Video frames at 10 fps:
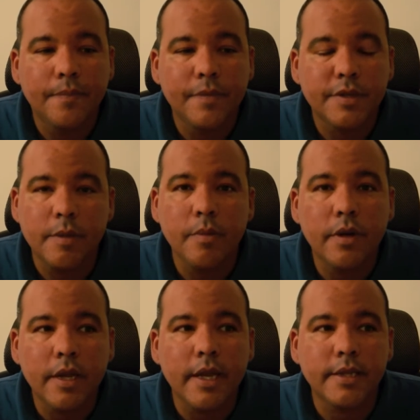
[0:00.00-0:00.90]
This
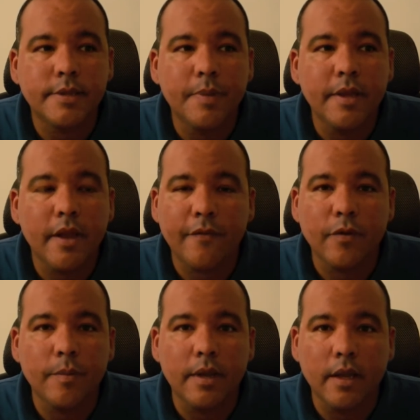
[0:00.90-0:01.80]
community has been there for
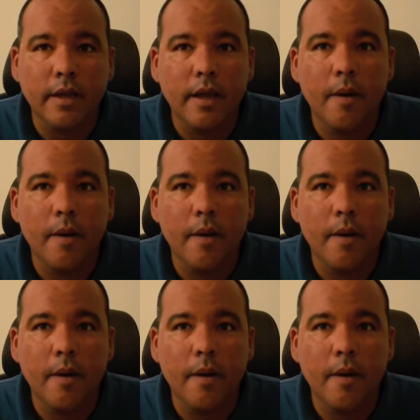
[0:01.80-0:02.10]
me